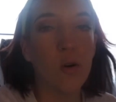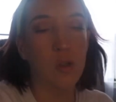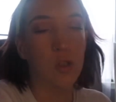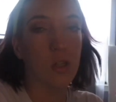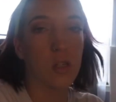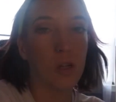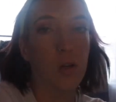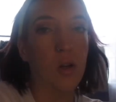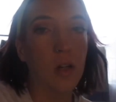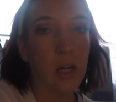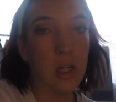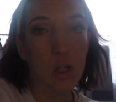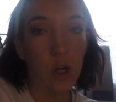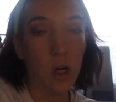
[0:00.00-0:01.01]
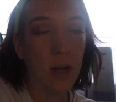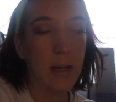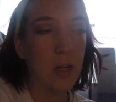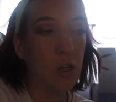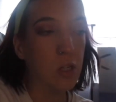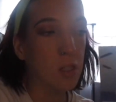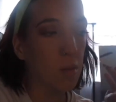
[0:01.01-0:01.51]
or just go to like Target
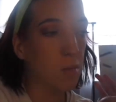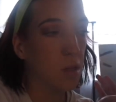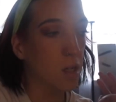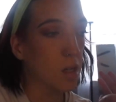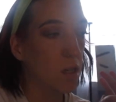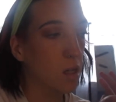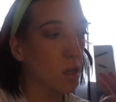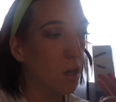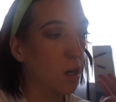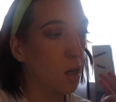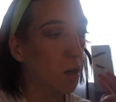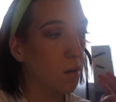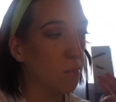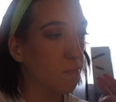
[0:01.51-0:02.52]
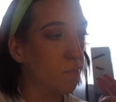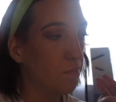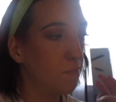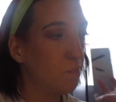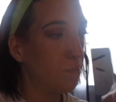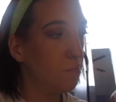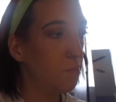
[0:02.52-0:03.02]
or something.
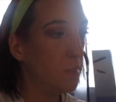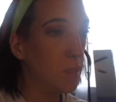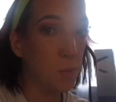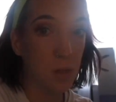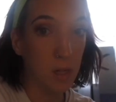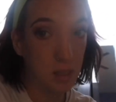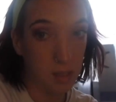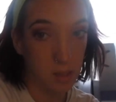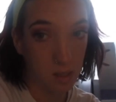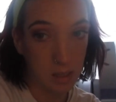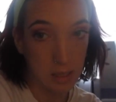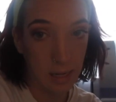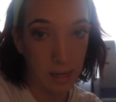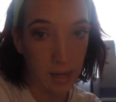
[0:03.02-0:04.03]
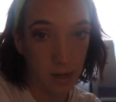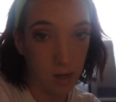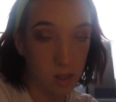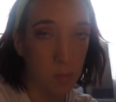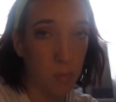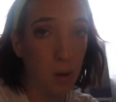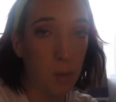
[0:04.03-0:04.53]
And then I still need to edit,
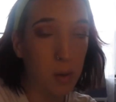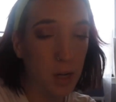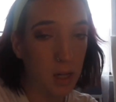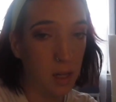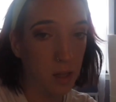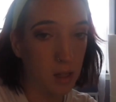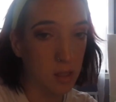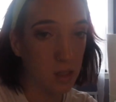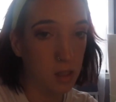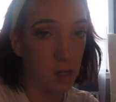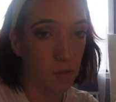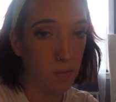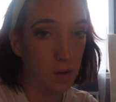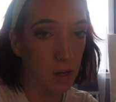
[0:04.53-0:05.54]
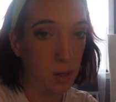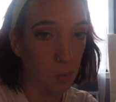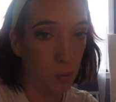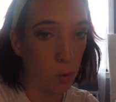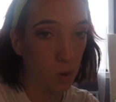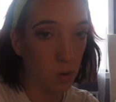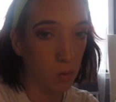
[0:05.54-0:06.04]
so I'm probably gonna let this stuff
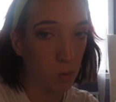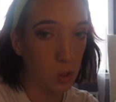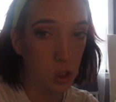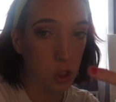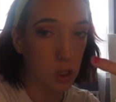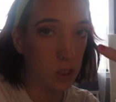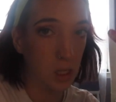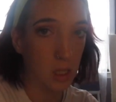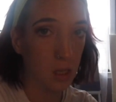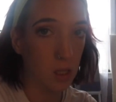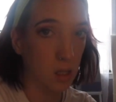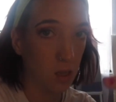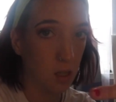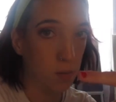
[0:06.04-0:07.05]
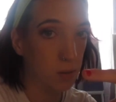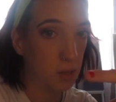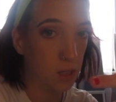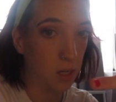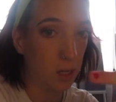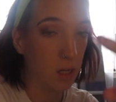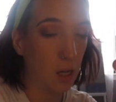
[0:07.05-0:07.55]
import, which is just like the
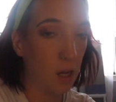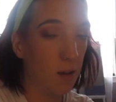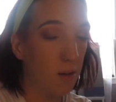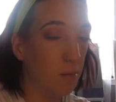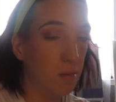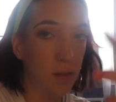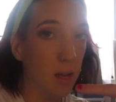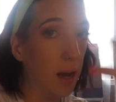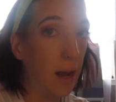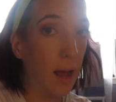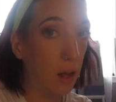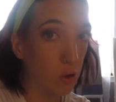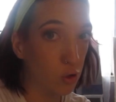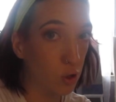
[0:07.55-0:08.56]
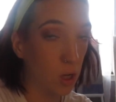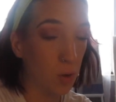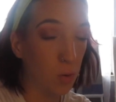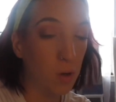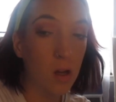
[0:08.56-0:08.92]
lipstick and the outro